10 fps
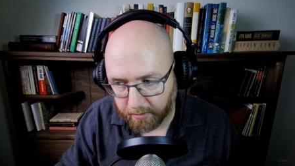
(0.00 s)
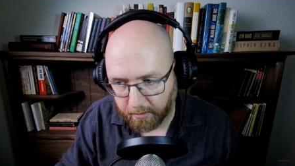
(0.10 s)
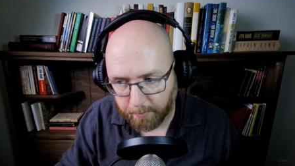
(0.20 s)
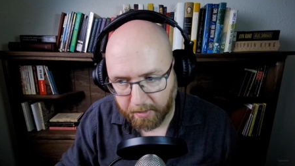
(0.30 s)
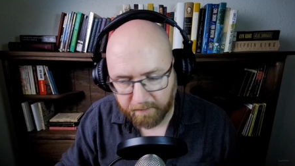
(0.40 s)

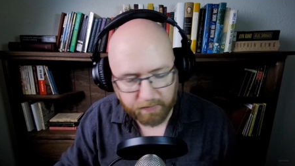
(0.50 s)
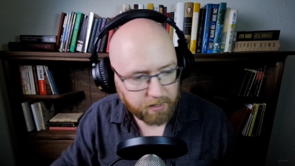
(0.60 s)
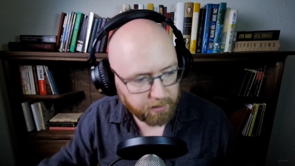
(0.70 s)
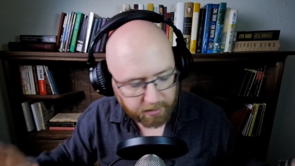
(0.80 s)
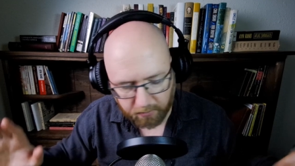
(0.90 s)
I'm
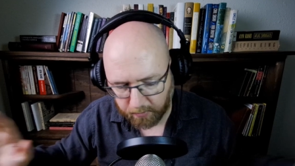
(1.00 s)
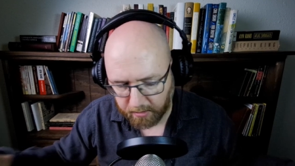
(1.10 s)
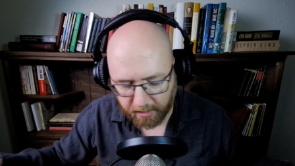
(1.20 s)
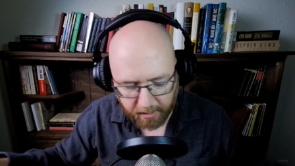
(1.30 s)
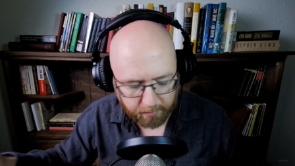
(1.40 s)
vegan. I don't
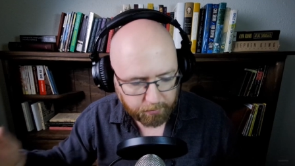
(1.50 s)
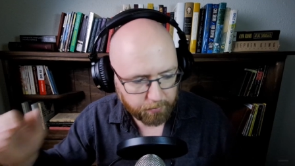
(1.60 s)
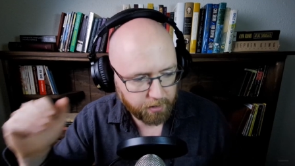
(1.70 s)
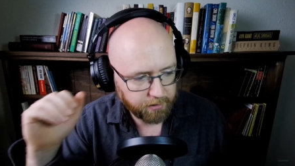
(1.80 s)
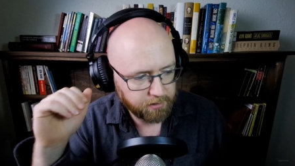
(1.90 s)
eat animal
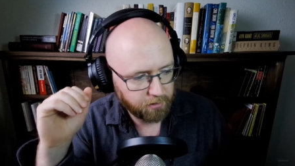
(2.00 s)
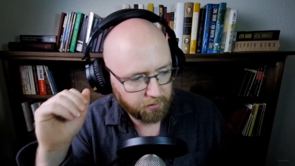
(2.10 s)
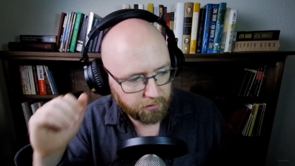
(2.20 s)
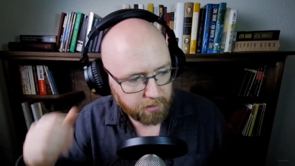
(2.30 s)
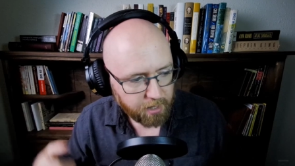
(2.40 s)
products at
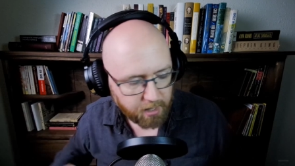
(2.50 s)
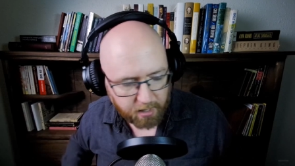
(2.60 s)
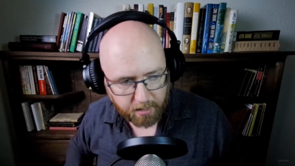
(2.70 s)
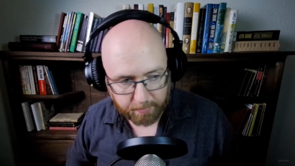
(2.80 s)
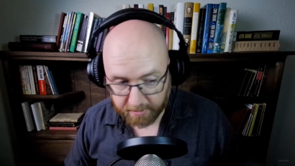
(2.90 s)
all,
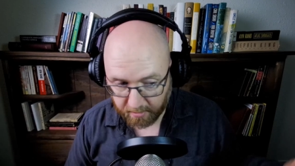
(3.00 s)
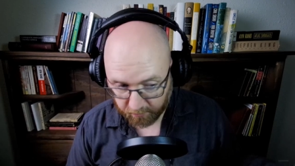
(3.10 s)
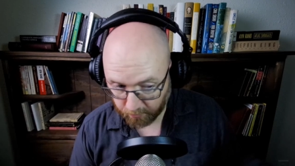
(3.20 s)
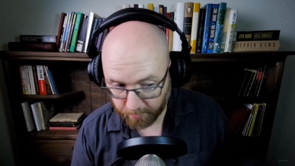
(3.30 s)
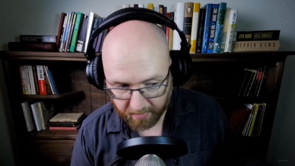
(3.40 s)
aside
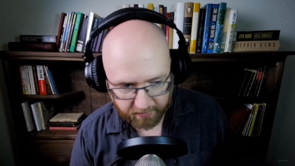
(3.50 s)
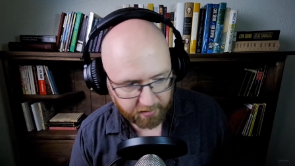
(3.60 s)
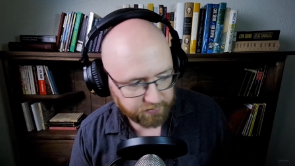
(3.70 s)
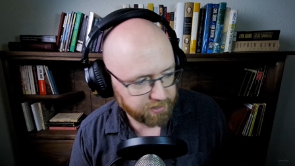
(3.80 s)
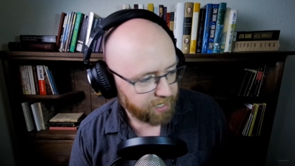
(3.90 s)
from
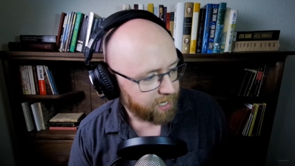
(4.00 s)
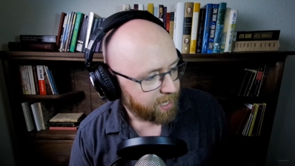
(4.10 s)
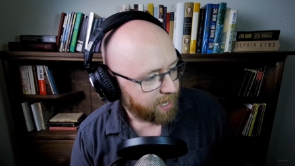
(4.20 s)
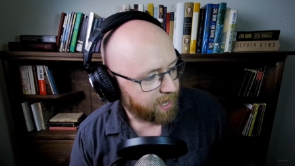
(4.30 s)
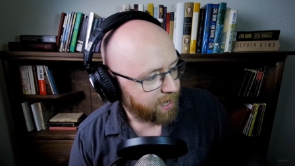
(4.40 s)
bivalves,
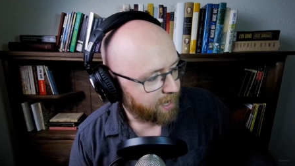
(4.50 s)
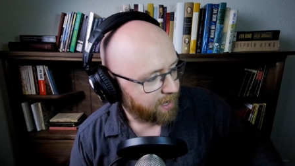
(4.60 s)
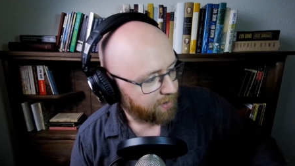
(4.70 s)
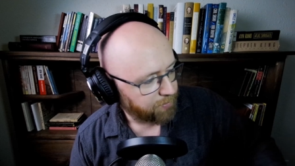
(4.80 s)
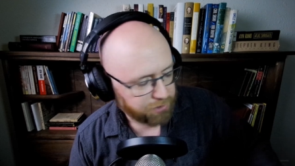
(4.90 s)

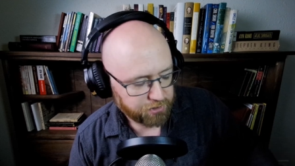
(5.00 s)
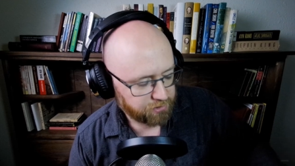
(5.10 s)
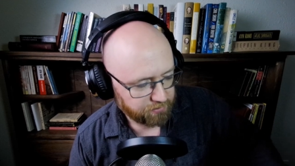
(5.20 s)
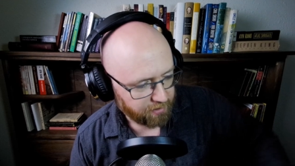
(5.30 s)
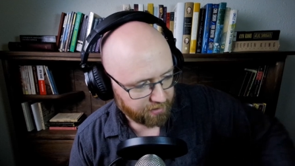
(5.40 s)

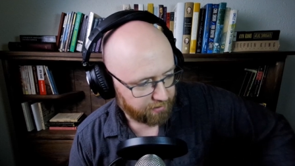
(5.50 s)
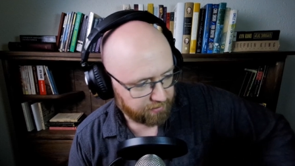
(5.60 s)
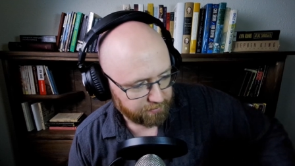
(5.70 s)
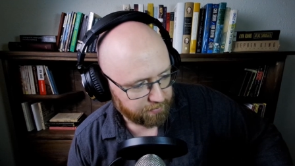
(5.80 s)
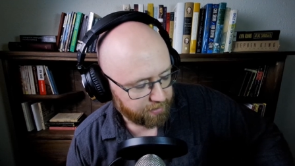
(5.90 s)
which
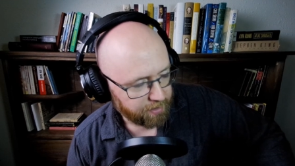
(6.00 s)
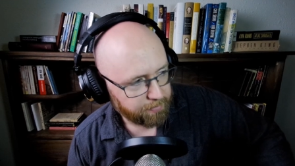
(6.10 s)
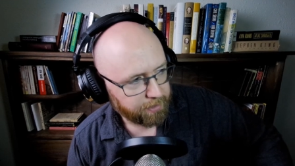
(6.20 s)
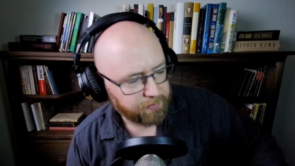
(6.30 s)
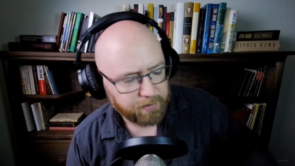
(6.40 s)
in my
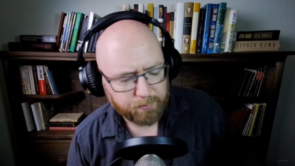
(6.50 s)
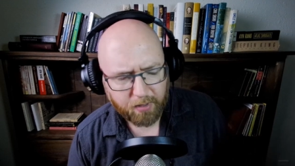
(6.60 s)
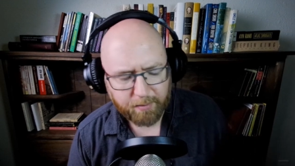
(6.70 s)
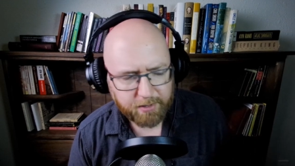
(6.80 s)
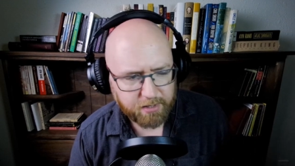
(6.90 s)
mind they
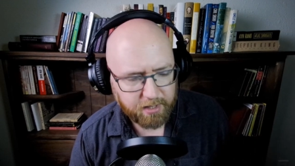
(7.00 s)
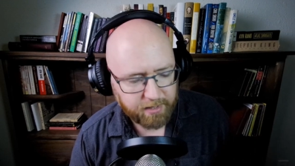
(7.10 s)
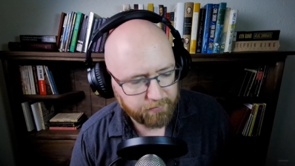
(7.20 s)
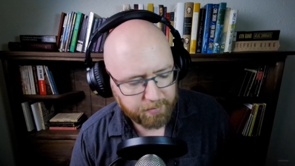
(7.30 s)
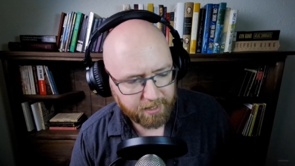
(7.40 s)
probably shouldn't
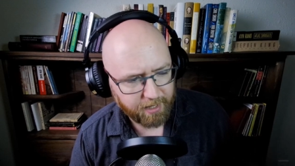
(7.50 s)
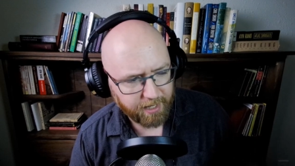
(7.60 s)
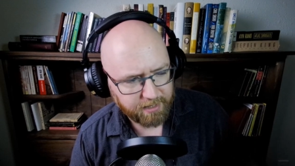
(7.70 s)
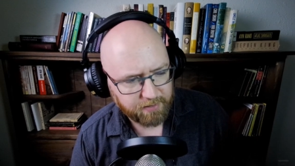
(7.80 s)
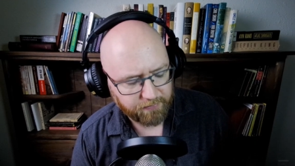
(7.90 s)
even be
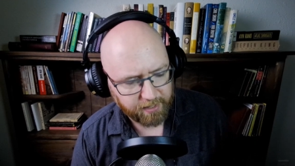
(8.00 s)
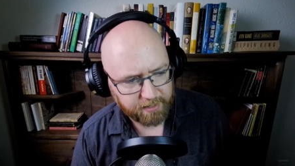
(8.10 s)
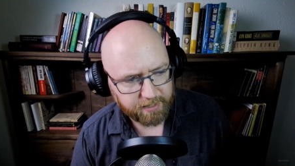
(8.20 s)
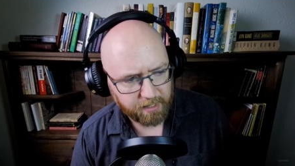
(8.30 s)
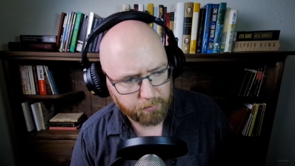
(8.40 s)
classified
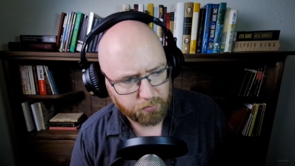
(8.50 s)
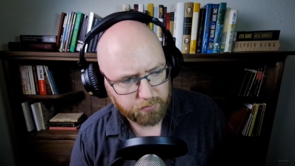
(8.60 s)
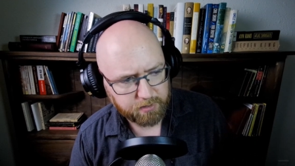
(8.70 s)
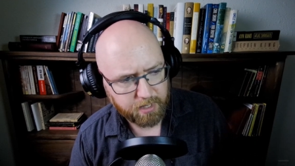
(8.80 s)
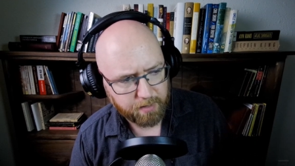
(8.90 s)
as
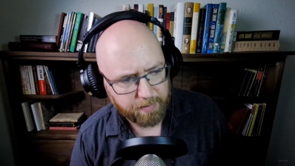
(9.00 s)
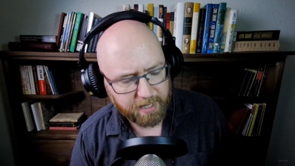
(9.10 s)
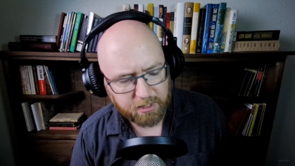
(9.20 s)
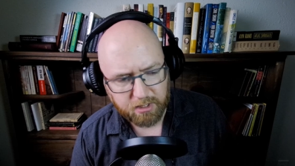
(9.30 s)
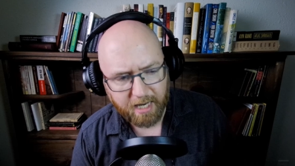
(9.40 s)
animals. I
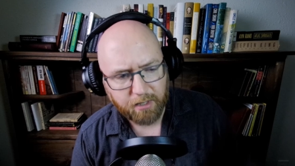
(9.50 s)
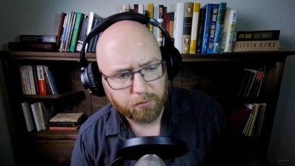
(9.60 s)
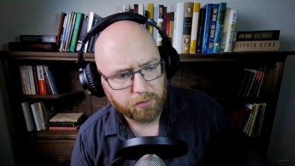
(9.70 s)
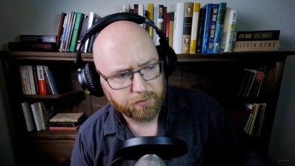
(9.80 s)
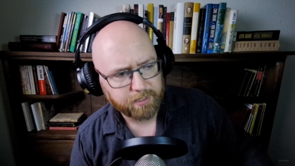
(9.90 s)
don't
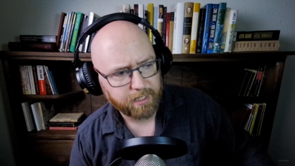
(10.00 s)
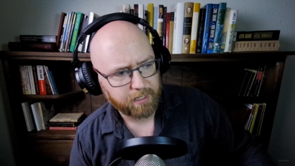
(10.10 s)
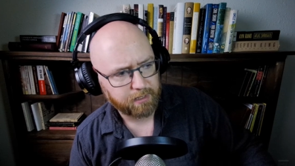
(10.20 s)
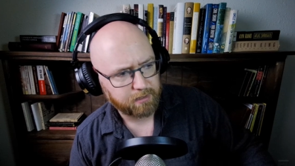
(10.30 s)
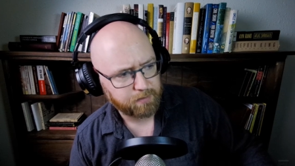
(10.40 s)
know the
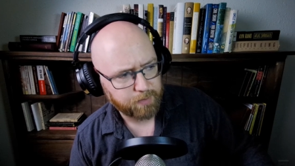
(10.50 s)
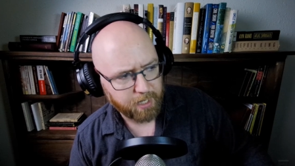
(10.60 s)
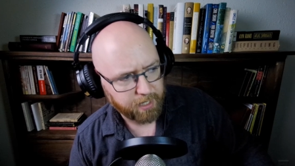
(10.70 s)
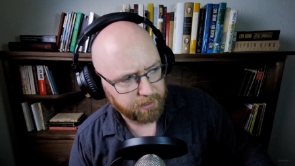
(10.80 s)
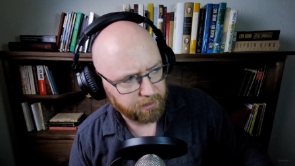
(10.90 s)
science
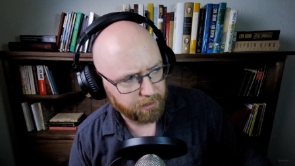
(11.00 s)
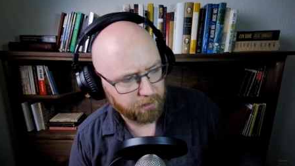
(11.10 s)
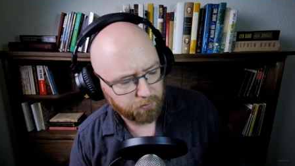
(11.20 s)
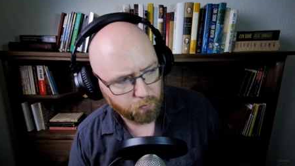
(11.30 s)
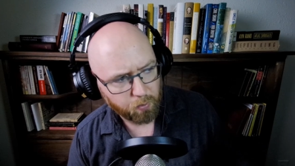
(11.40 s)
behind it
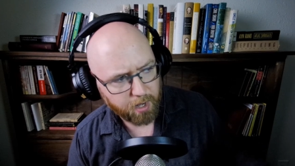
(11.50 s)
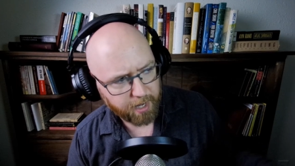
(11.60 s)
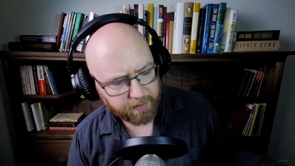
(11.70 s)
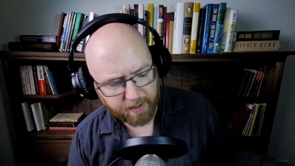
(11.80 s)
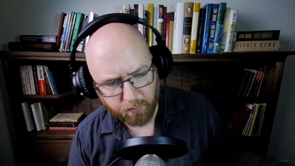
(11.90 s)
on
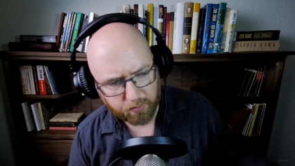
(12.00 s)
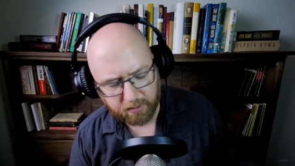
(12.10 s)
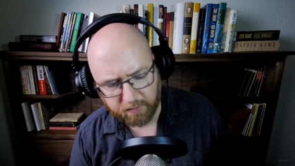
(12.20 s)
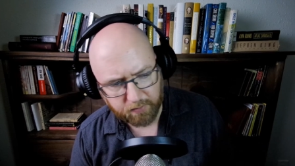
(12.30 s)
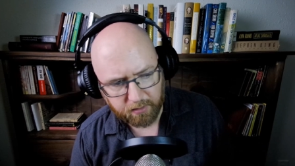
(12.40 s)
why that would
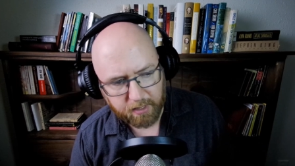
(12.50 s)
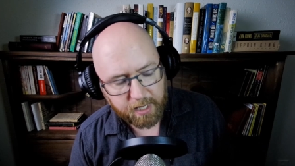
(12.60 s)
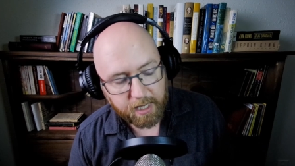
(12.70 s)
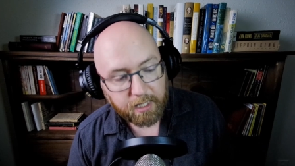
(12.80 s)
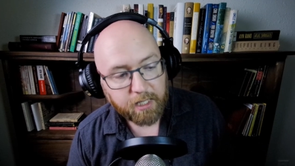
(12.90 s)
even
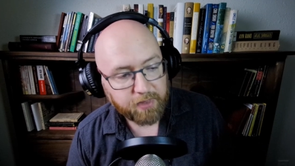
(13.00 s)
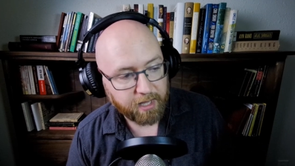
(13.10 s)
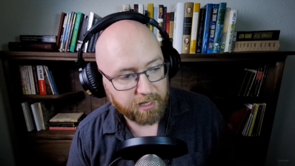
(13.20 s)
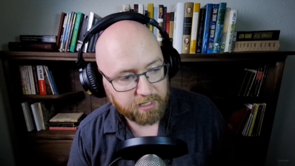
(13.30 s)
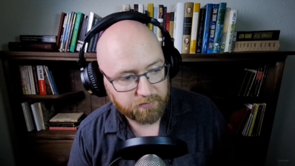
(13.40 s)
get that
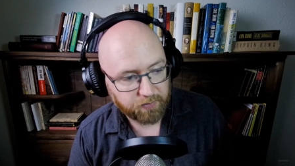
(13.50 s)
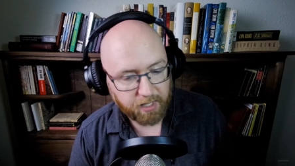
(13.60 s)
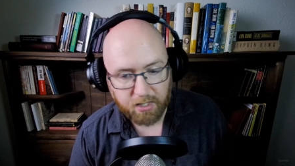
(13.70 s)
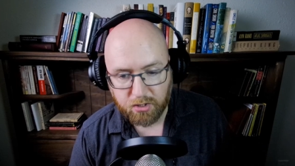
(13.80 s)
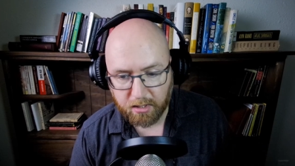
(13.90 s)

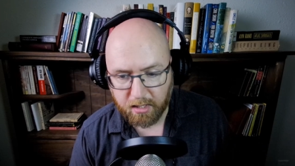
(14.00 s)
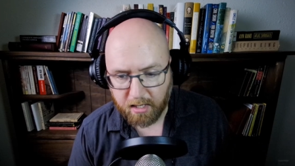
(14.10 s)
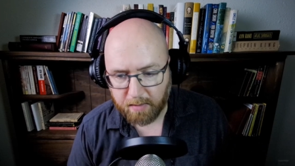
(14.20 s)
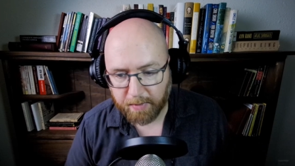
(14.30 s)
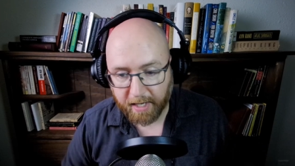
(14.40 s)
classification,
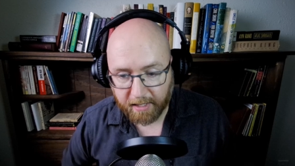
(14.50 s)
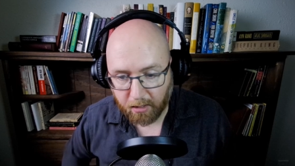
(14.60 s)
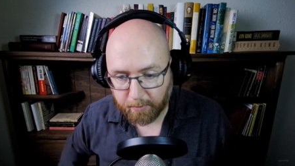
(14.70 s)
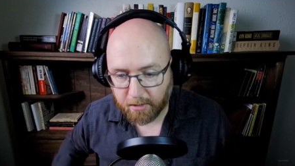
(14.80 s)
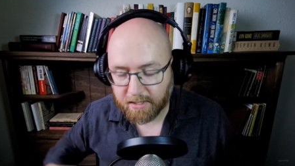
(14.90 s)
but I care
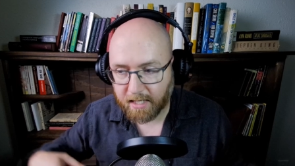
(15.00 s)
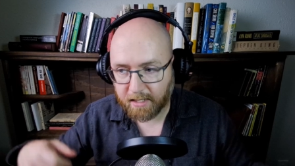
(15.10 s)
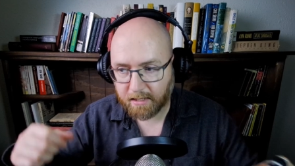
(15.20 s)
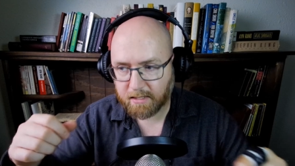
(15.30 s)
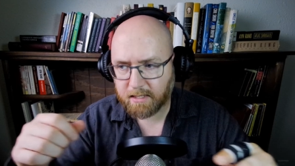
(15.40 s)
about
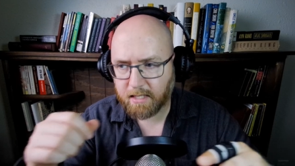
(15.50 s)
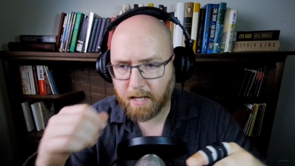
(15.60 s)
sentience.